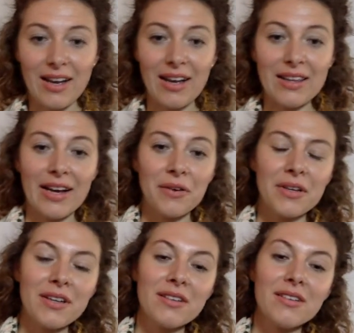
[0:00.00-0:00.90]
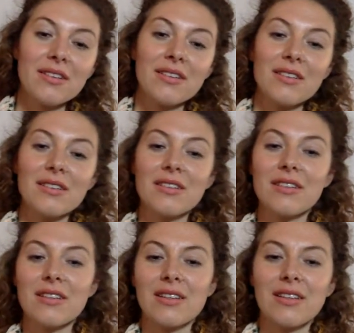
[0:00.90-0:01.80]
Allowing
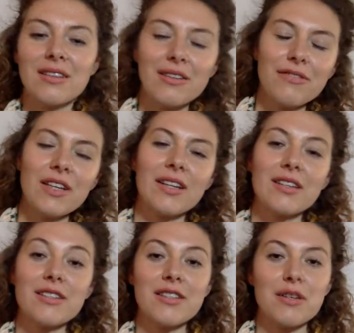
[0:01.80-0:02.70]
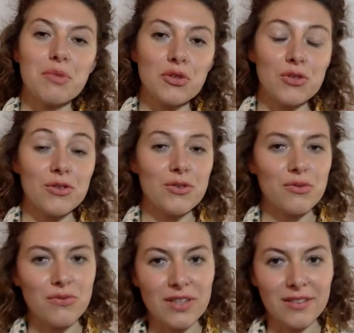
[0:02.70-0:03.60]
the feelings, the emotions to
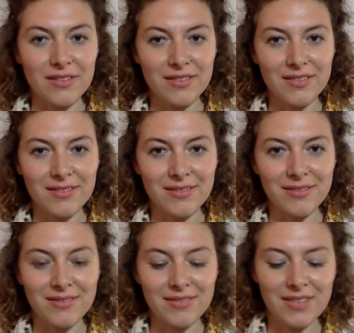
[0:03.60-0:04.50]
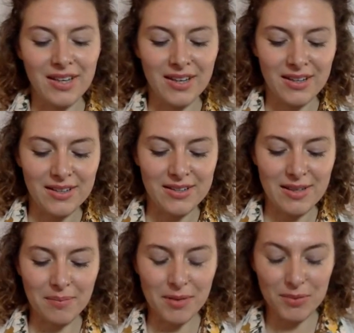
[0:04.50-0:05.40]
feel.
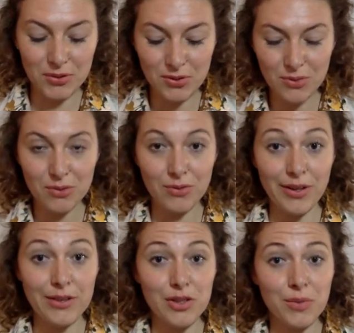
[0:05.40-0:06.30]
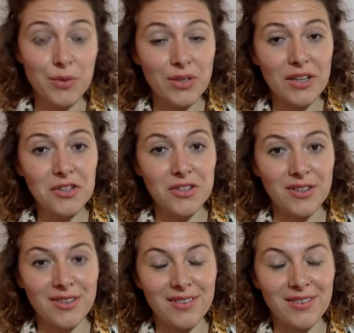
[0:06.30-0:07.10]
Step number 2, transmutation.